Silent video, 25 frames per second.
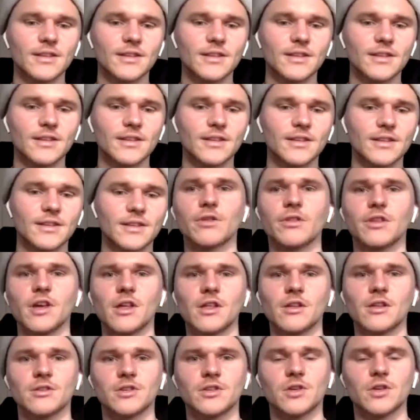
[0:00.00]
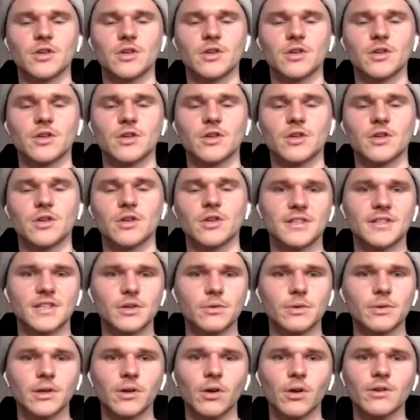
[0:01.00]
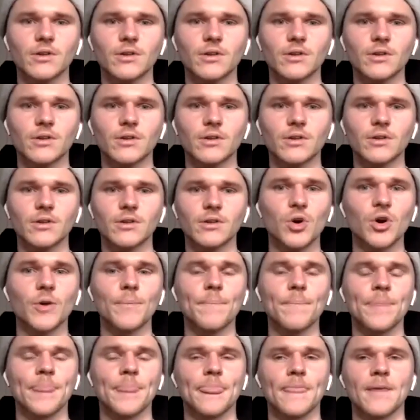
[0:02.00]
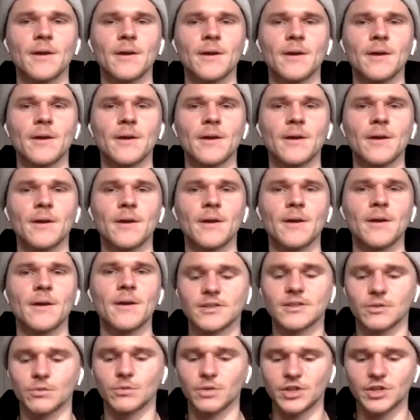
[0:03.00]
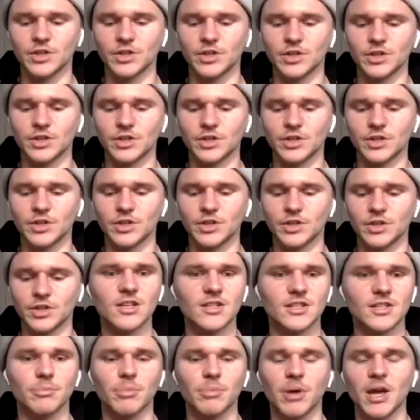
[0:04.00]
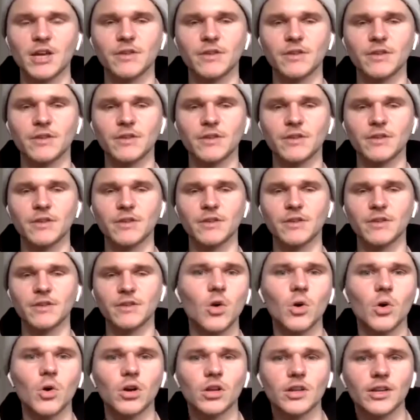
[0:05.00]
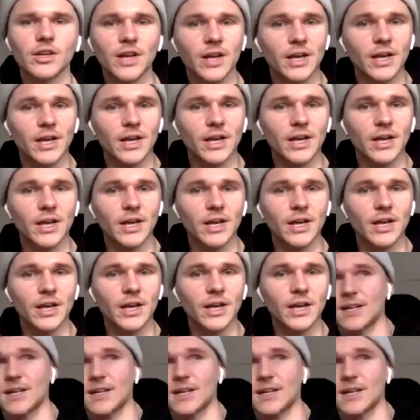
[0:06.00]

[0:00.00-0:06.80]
didn't tell the other two where we were going until we got to the airport. And we just took it in turns to pay for the whole holiday